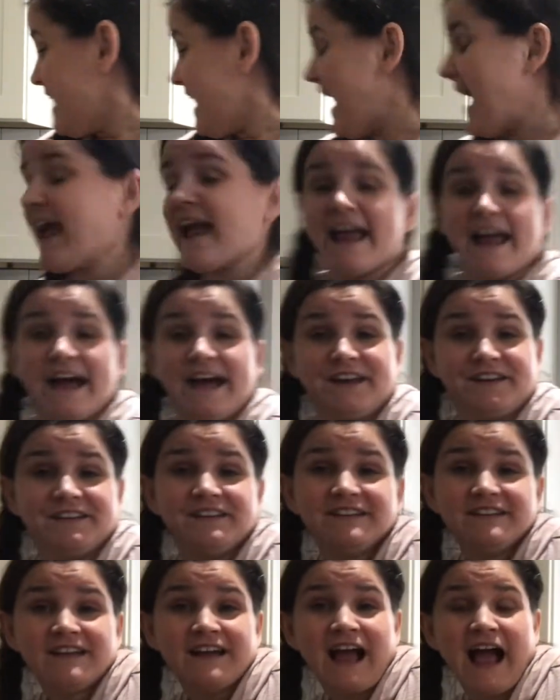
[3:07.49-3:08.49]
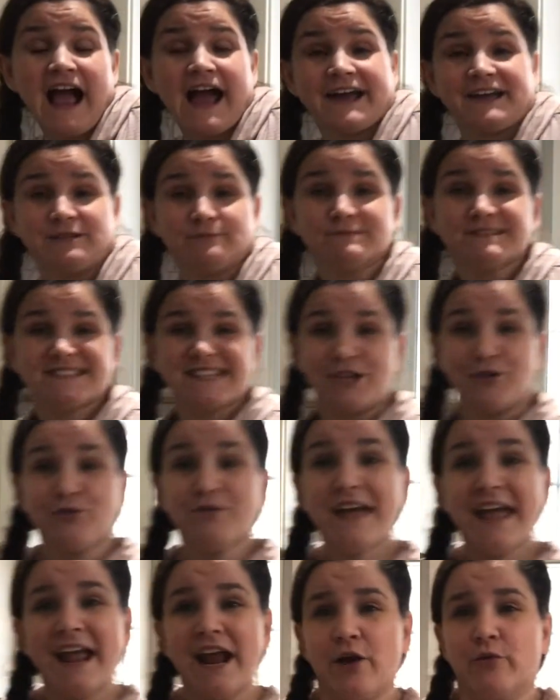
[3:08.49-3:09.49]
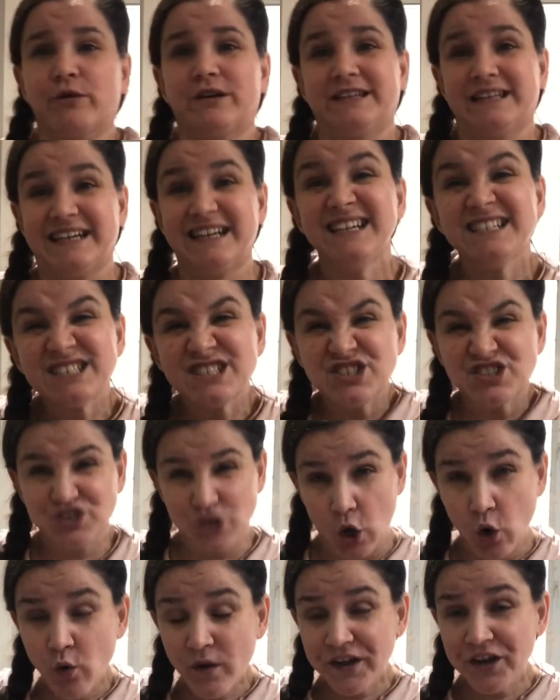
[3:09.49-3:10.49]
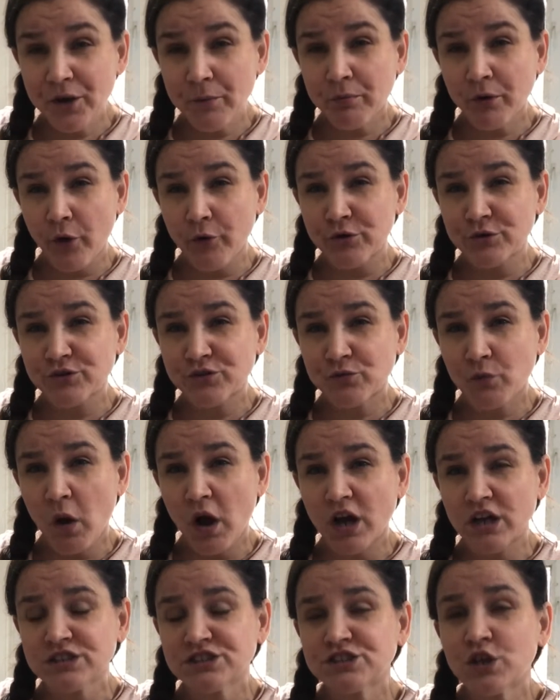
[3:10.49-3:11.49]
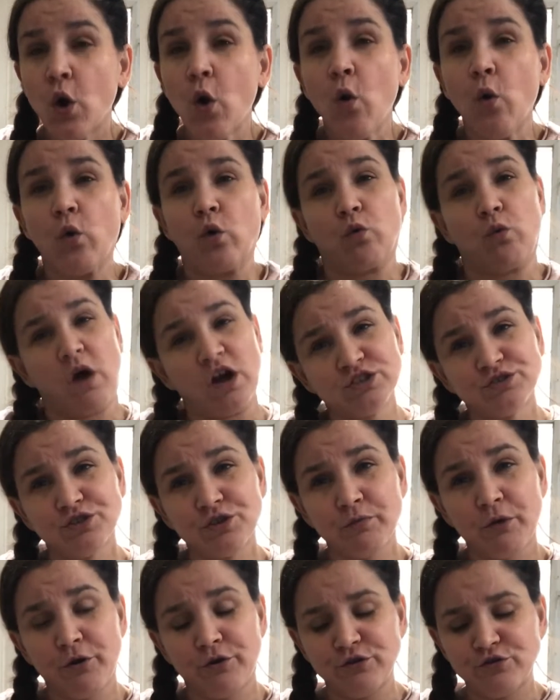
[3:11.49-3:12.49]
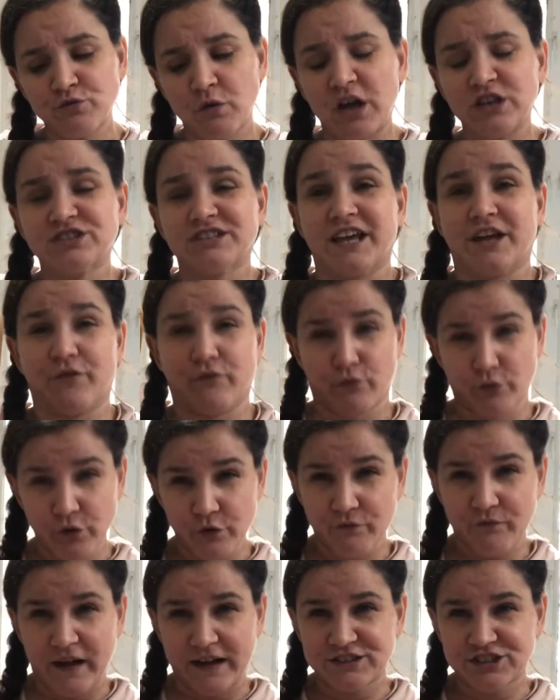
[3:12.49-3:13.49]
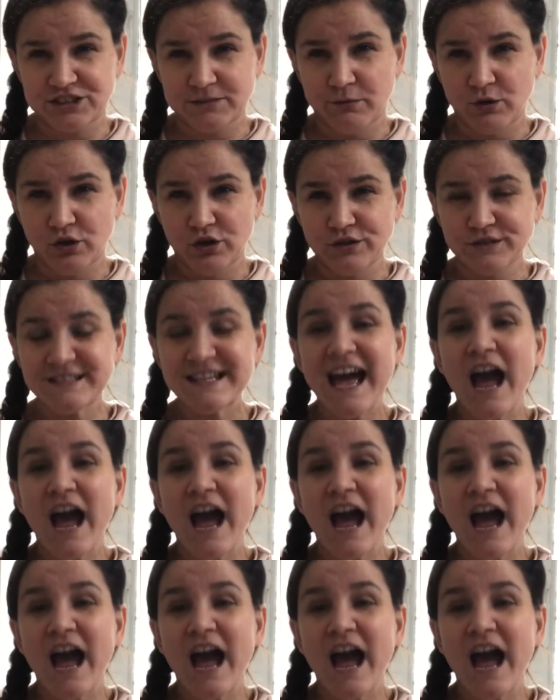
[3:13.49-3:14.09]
and items that you can't really soak in a produce wash or wash with a produce wash, like root vegetables